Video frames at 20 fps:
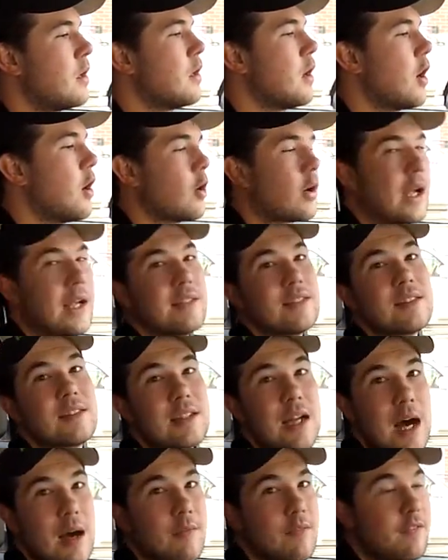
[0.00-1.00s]
Okay,
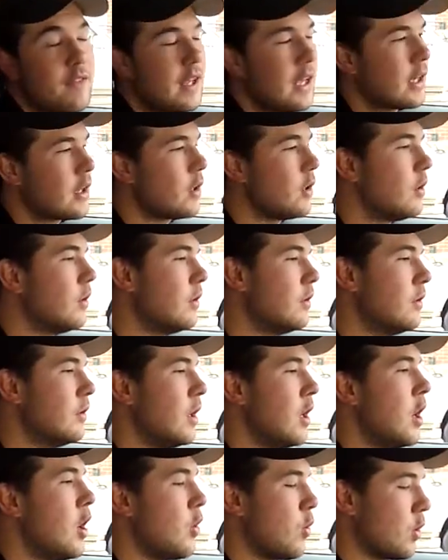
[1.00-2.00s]
stop vehicle.
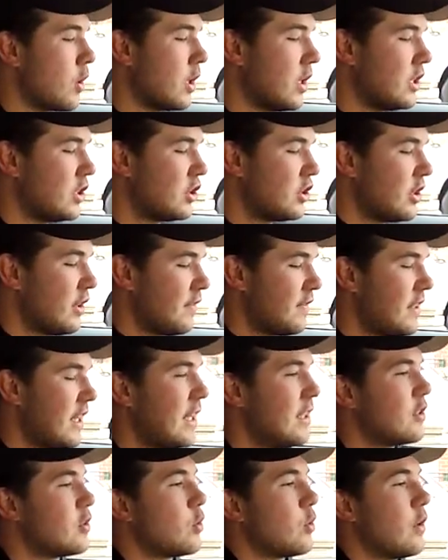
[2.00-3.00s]
We're going to shift
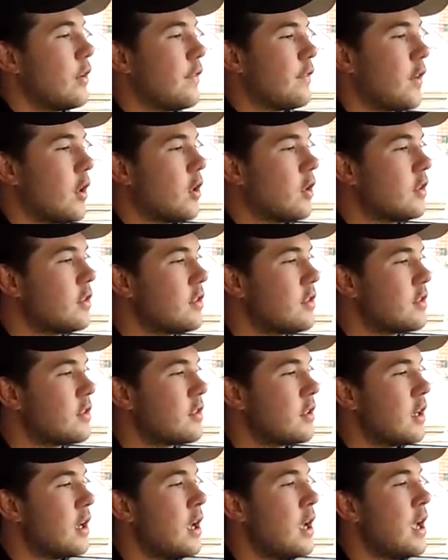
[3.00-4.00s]
into reverse.
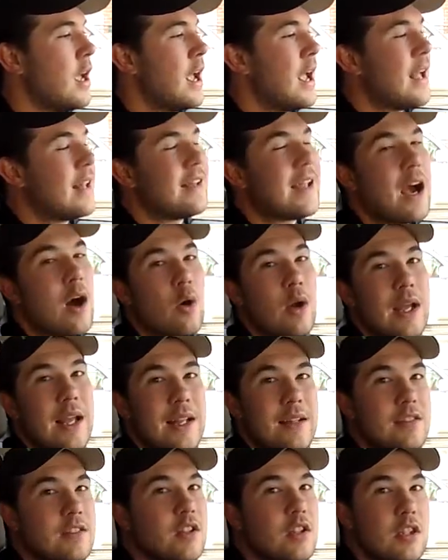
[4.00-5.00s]
Now,
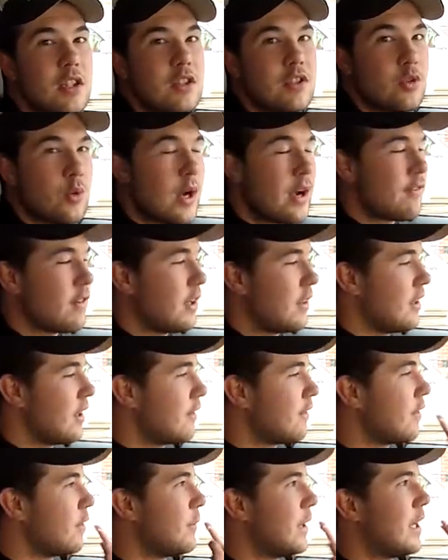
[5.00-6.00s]
it's going to do
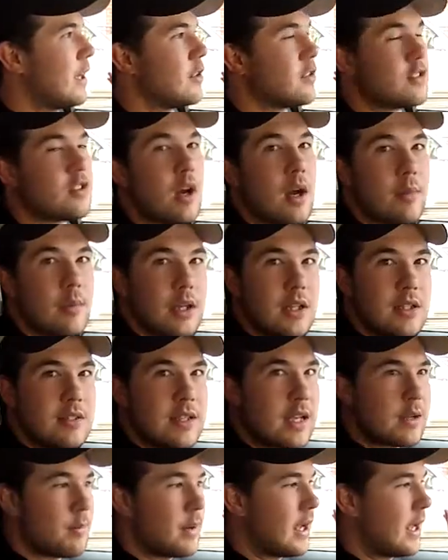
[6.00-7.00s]
everything from here. So I'm going to
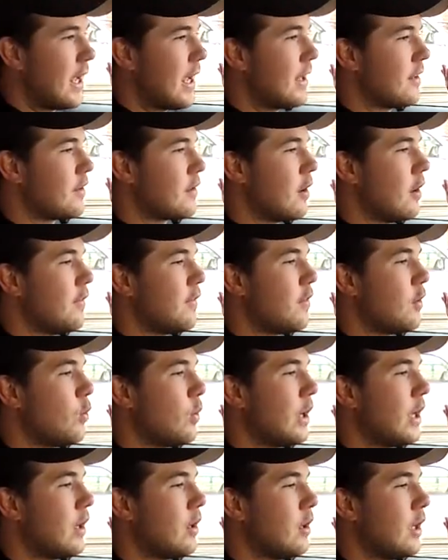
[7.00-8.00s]
take my hands off the
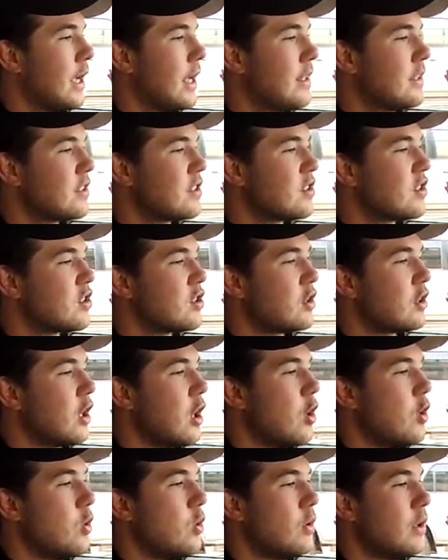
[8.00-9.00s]
wheel and
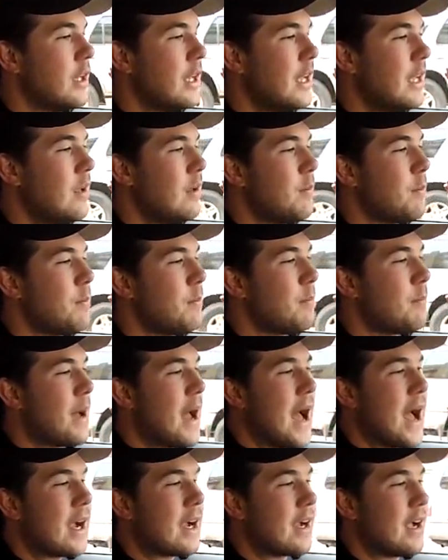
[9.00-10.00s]
slowly
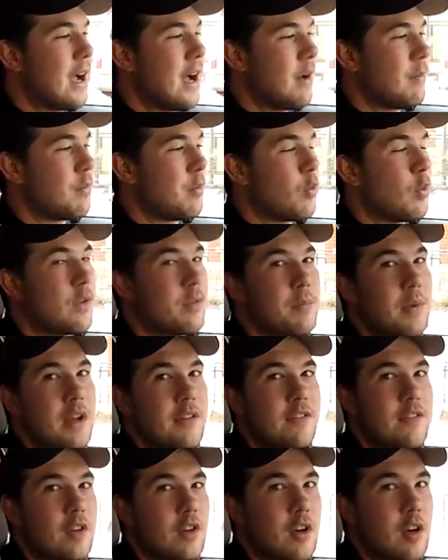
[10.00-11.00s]
back up with my
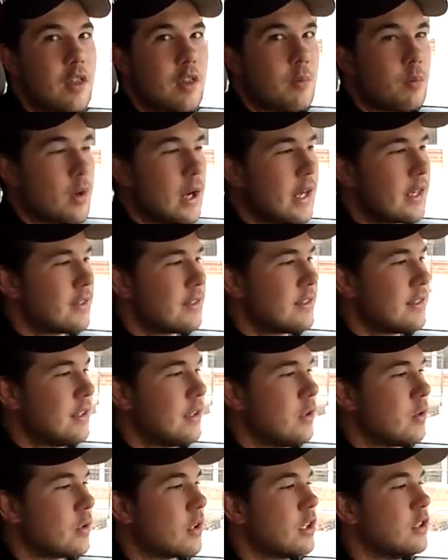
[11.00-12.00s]
foot on the brake
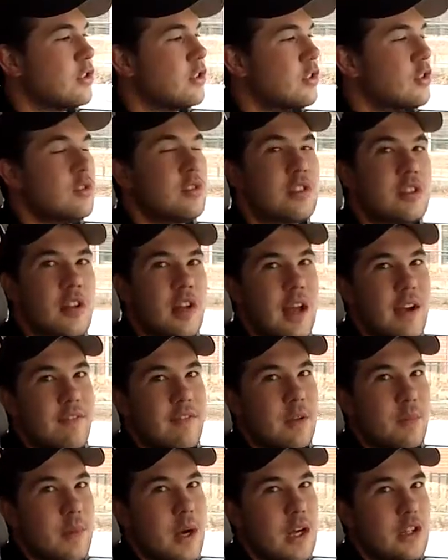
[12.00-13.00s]
still, because you still have
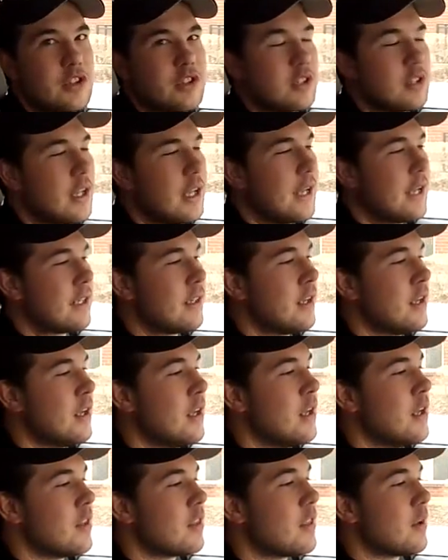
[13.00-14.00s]
to modulate
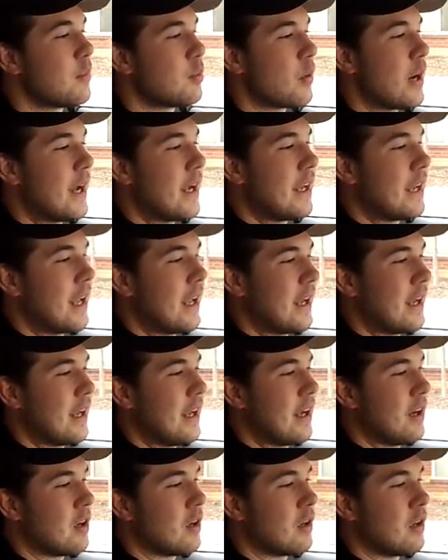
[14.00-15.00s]
the braking
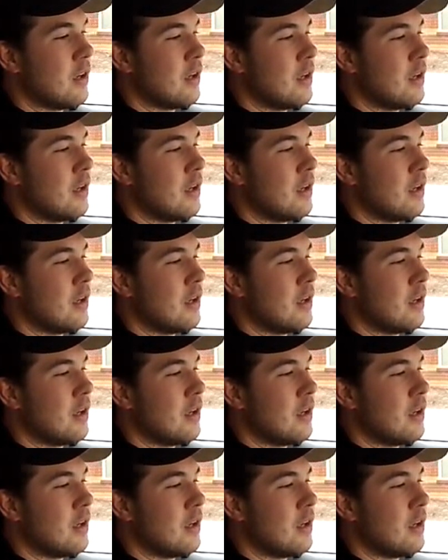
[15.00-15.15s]
here.